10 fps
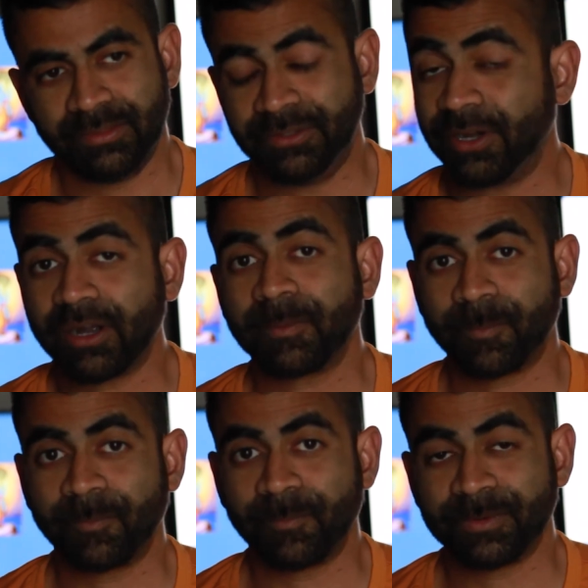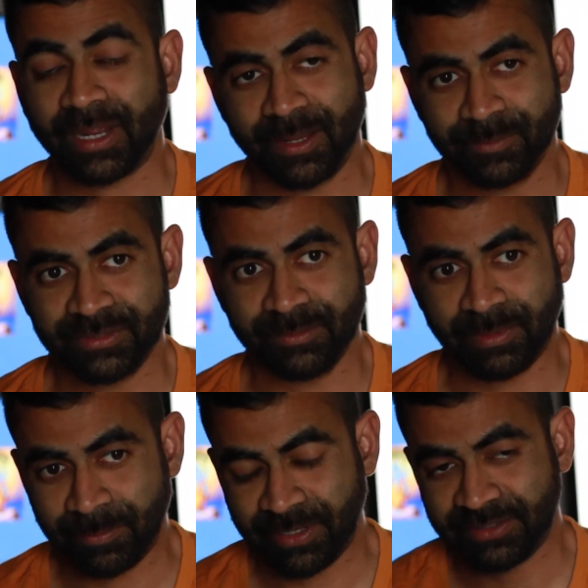There are times in
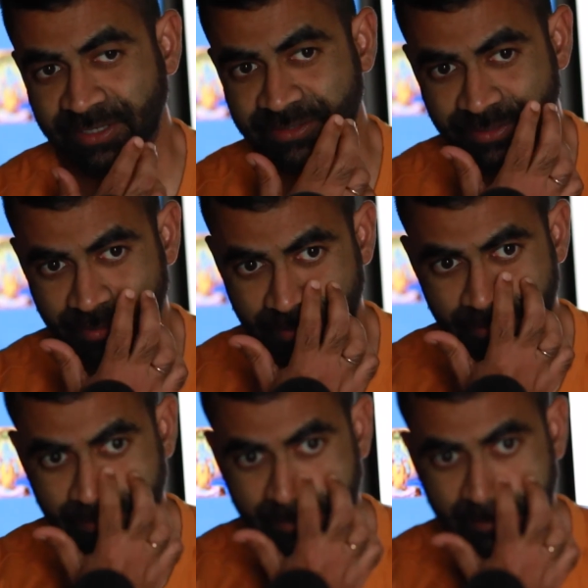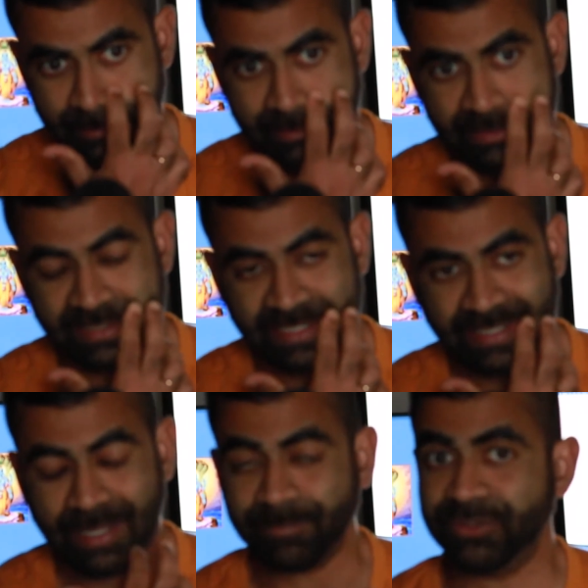my meditation
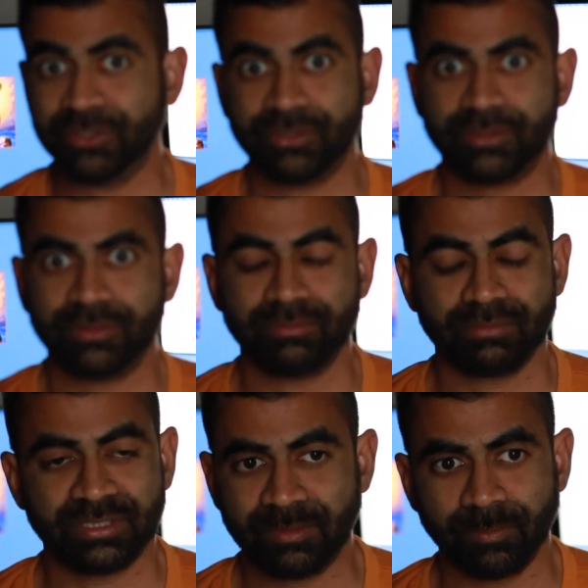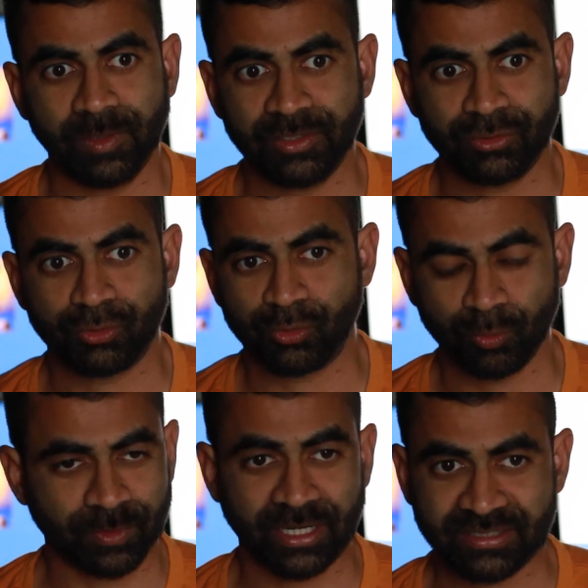that I'm just simply
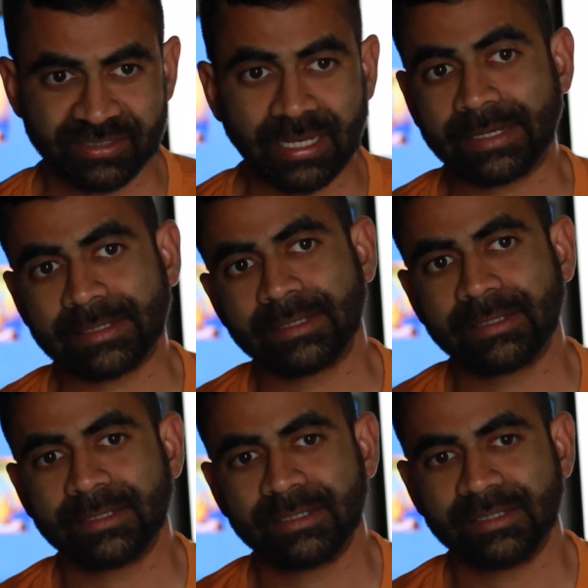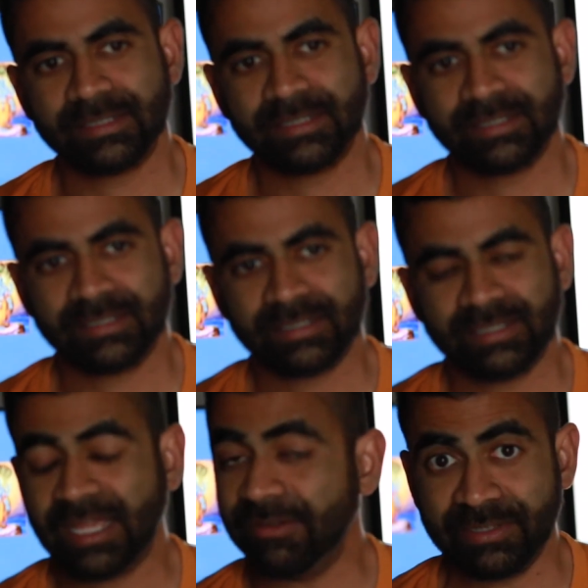super ecstatic,
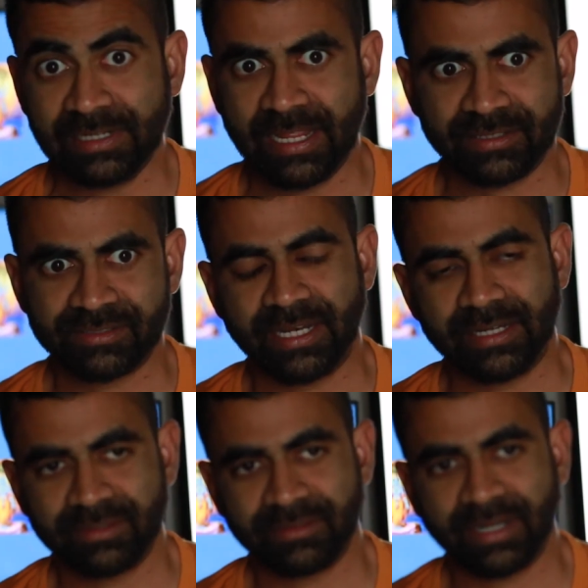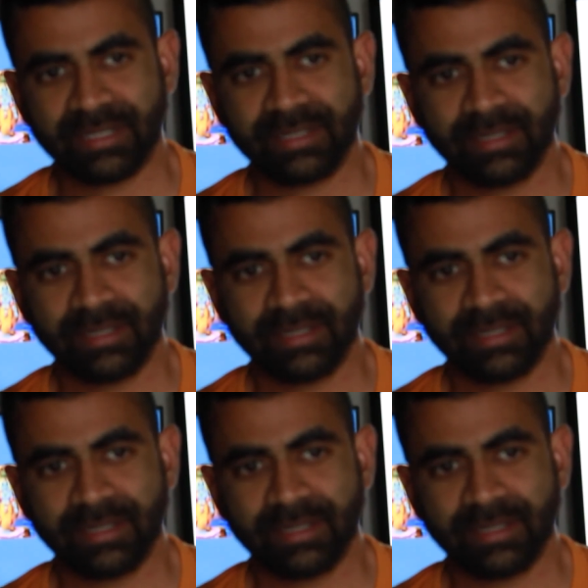heavenly ecstatic, right?